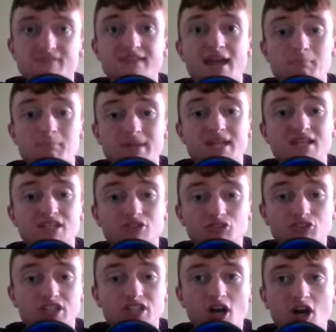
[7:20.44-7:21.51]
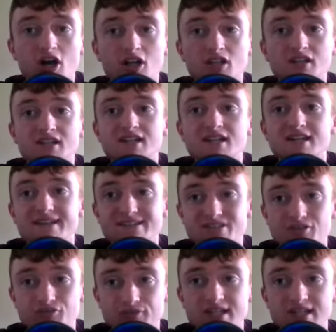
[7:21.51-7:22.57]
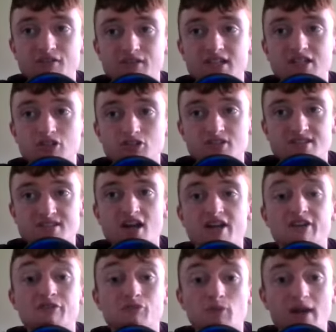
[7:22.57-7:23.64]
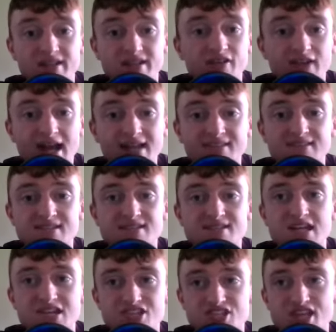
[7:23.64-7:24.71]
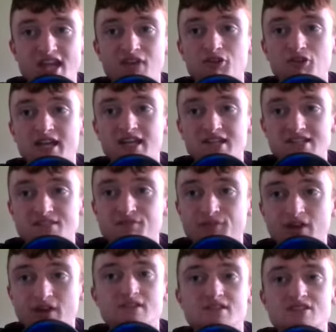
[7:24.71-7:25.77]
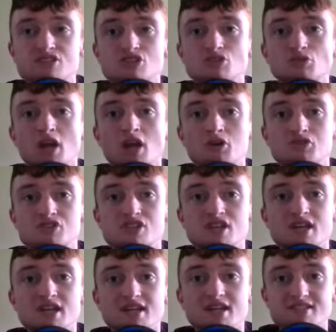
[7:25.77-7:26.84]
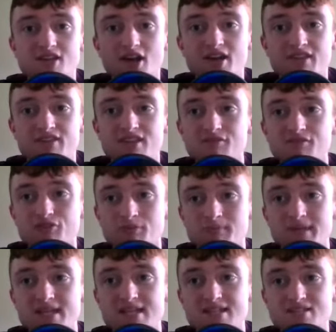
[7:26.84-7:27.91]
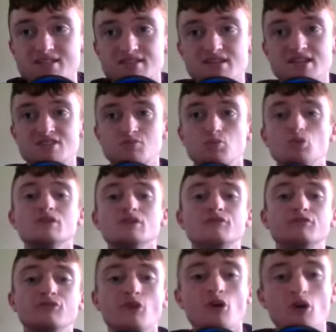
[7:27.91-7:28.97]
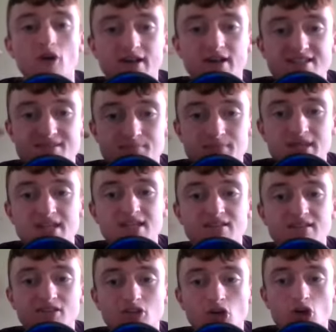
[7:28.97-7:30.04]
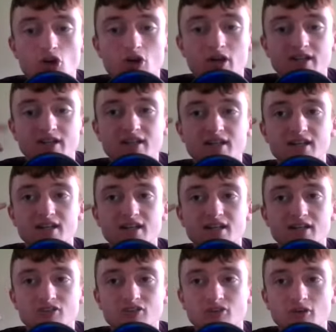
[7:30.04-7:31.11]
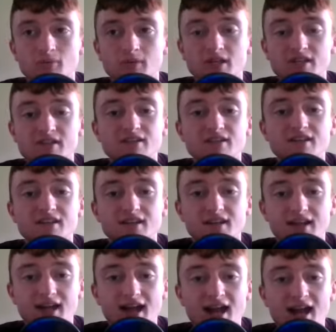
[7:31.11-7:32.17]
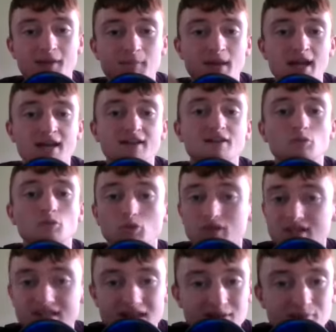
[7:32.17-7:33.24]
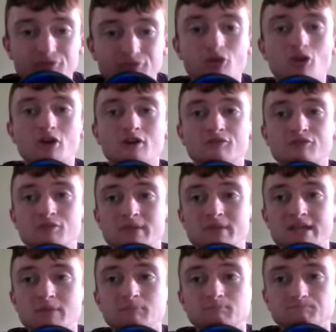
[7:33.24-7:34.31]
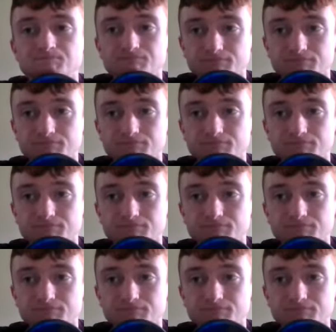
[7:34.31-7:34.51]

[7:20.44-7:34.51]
them beating Donegal is a really, really good sign of where they're at this year. And Shane Ronayne is a very astute coach. So I think for me, it's one of four. It's Meath, Cork, Dublin, Armagh. One of them four for me